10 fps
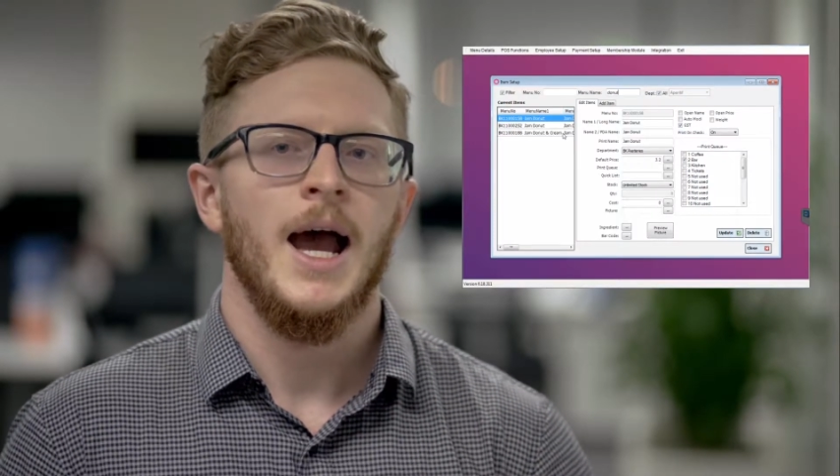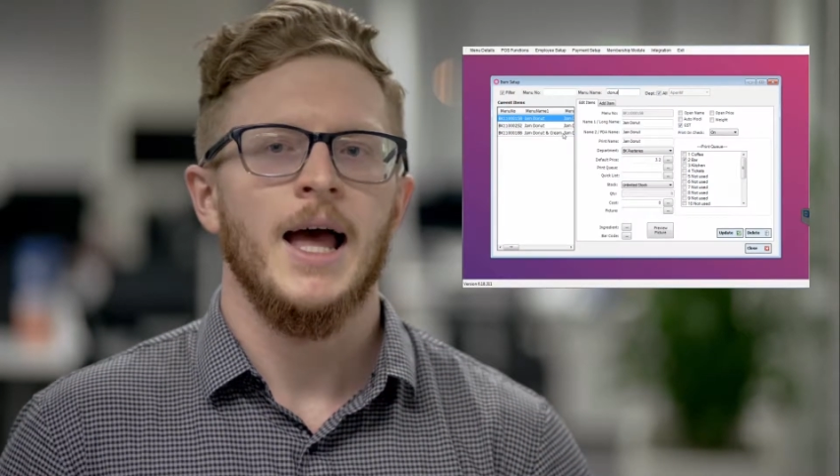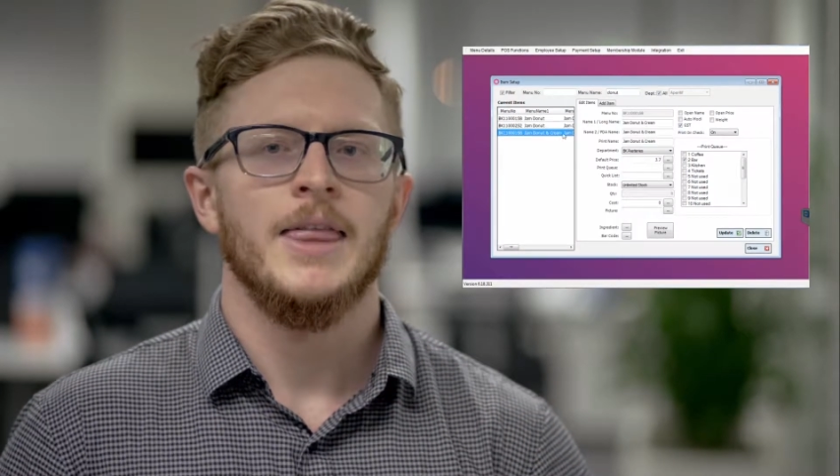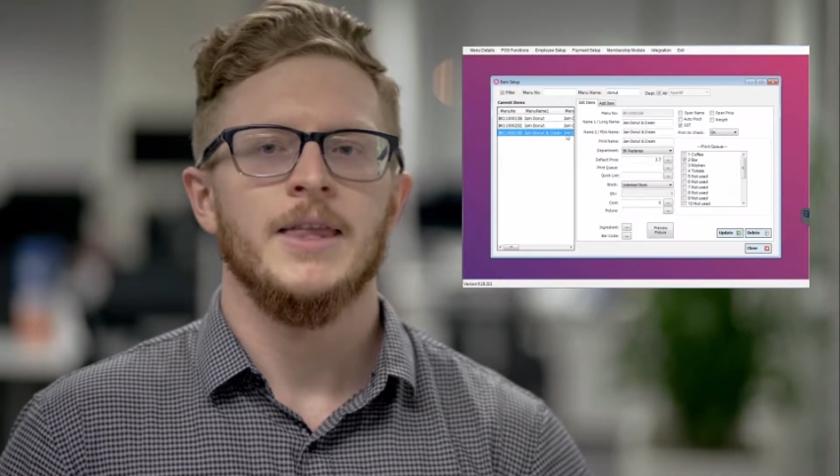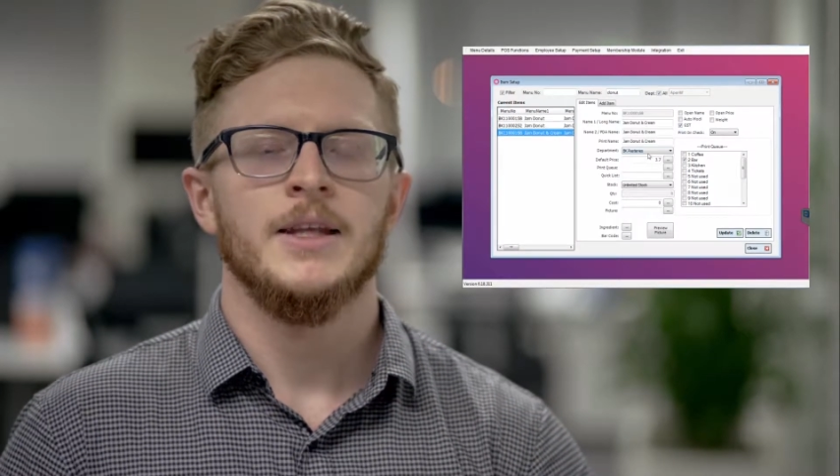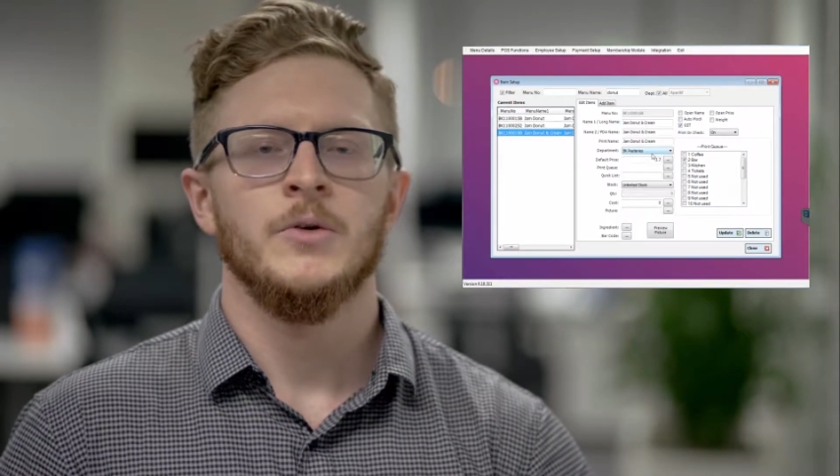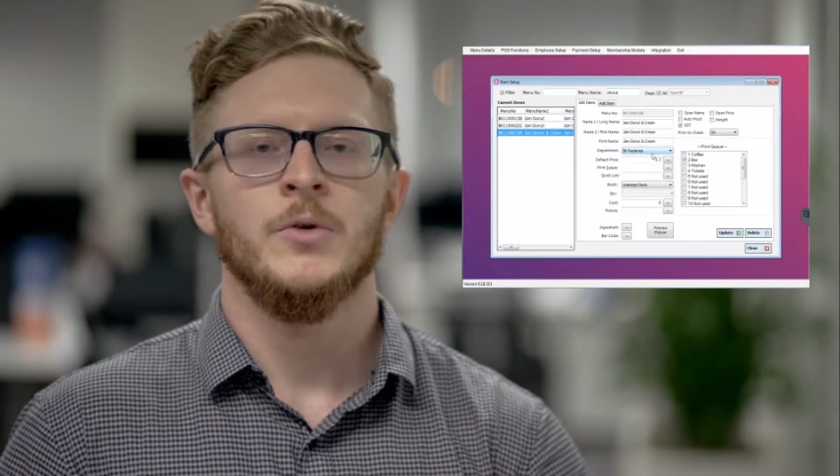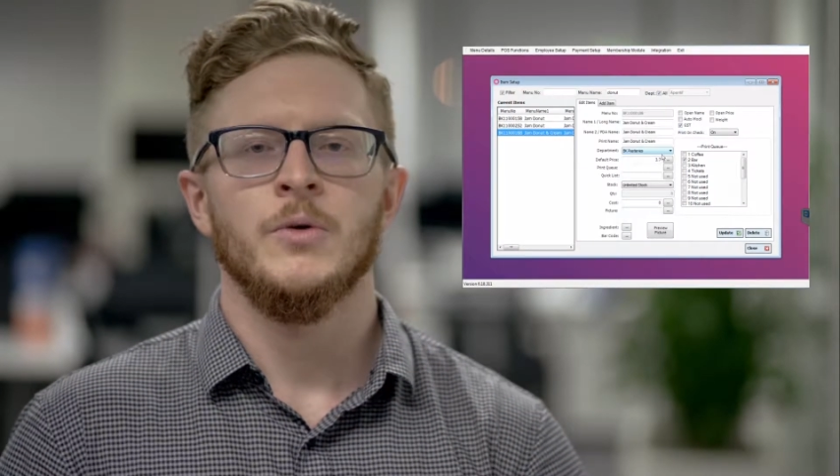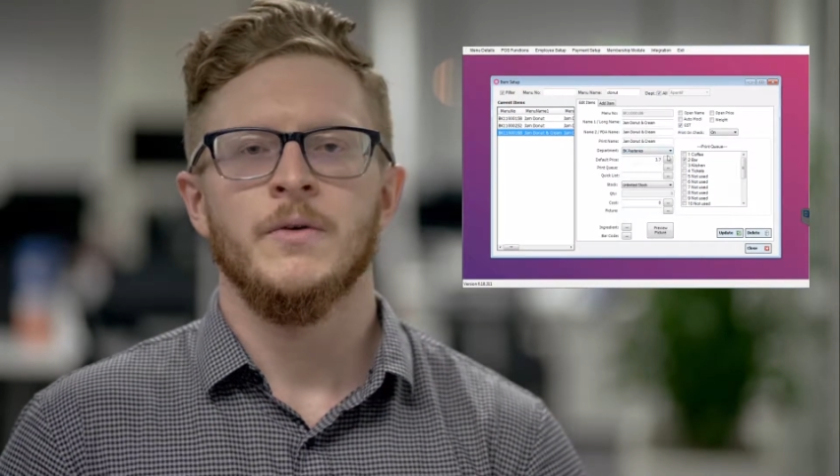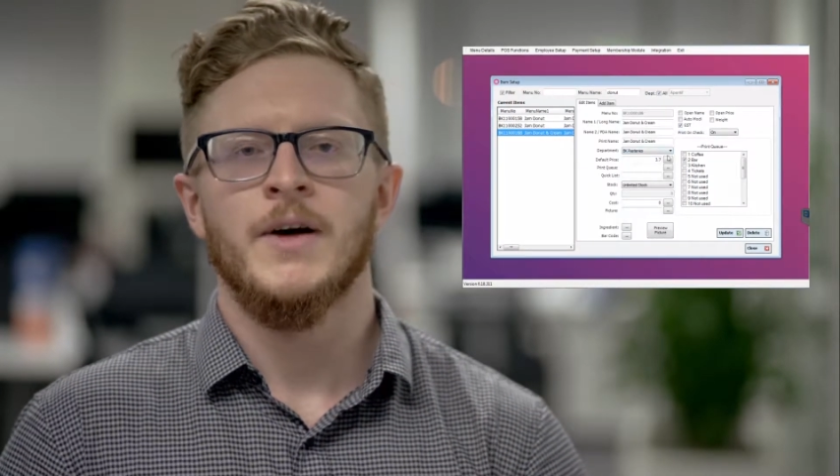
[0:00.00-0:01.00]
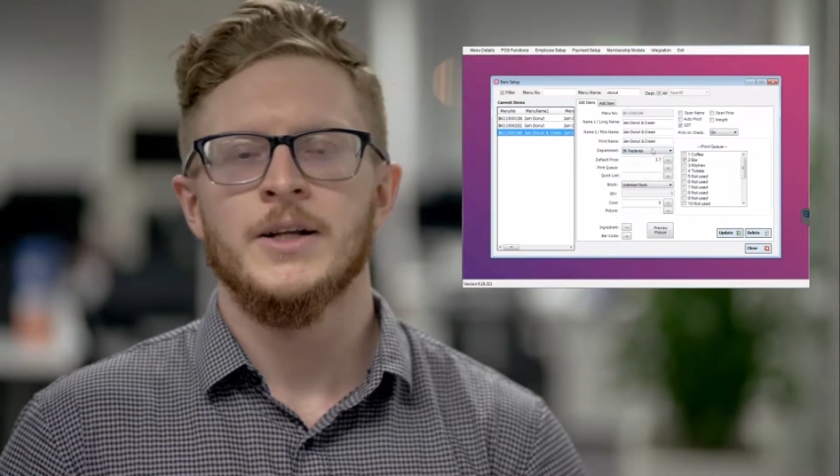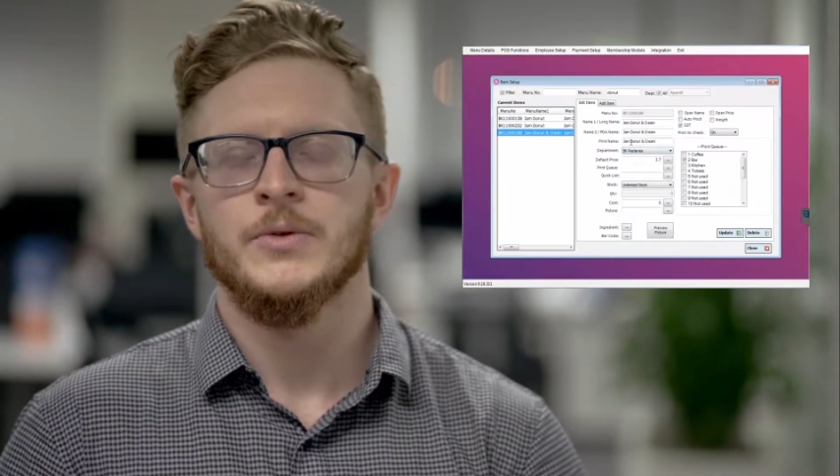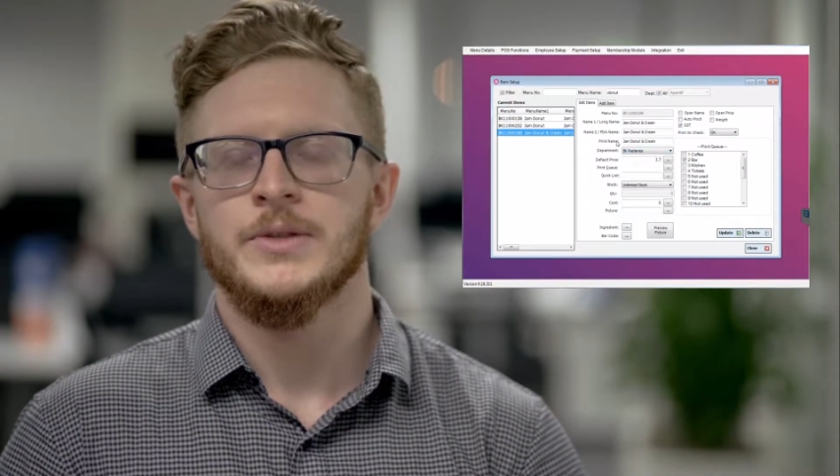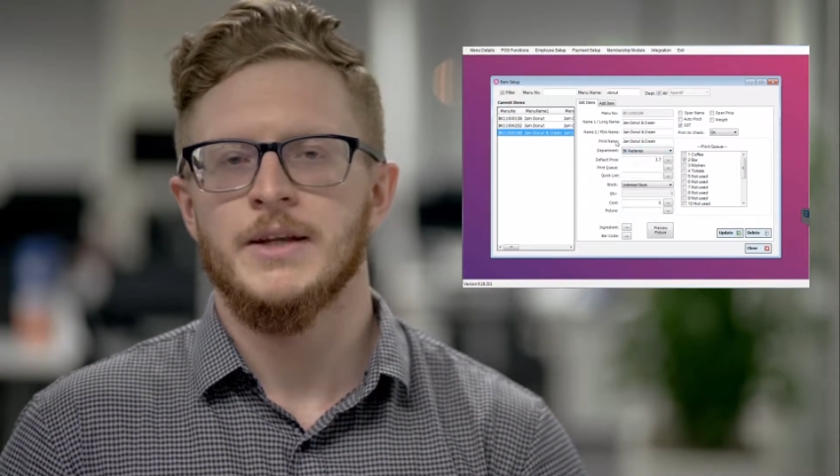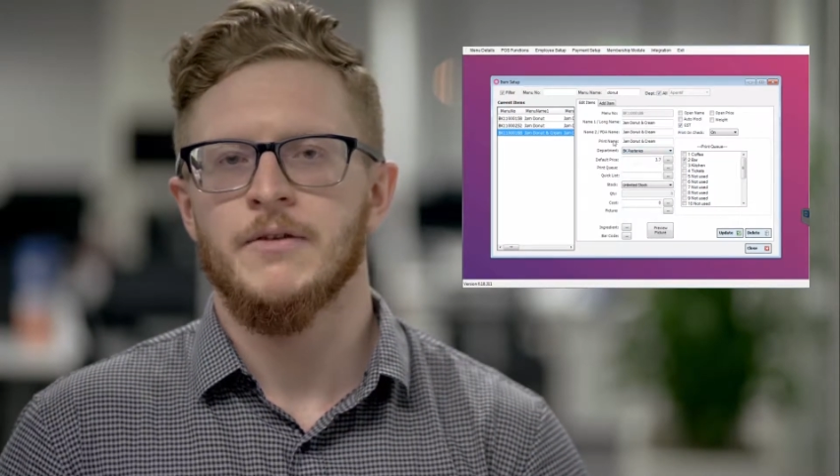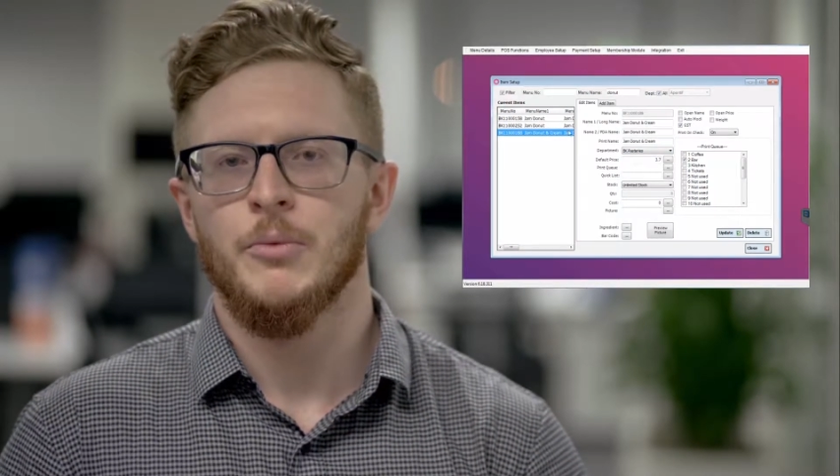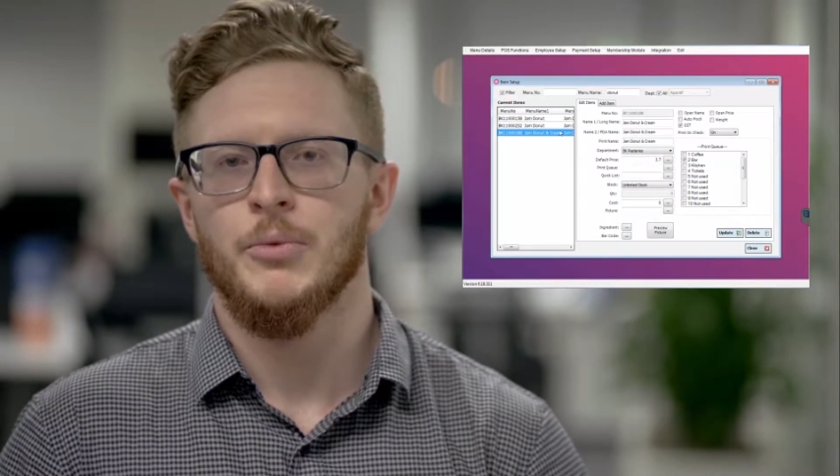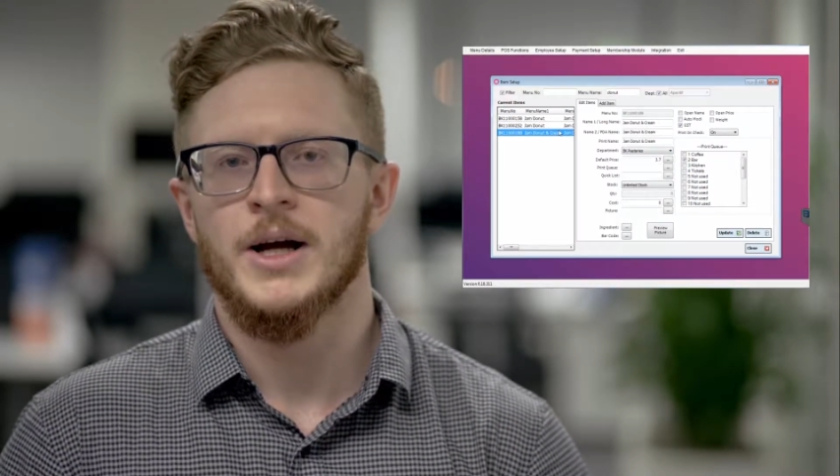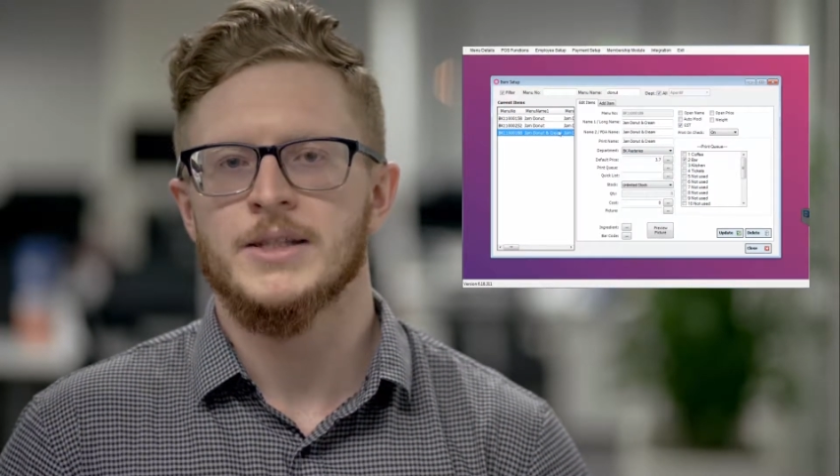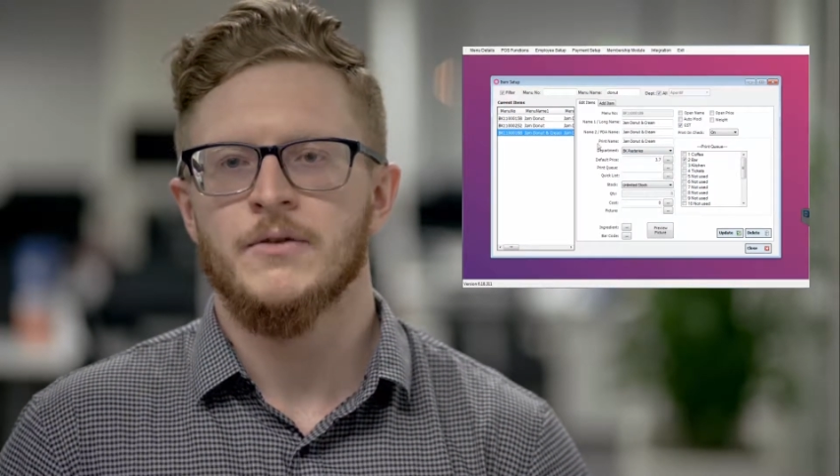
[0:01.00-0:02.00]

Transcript: and then you'll find your default price.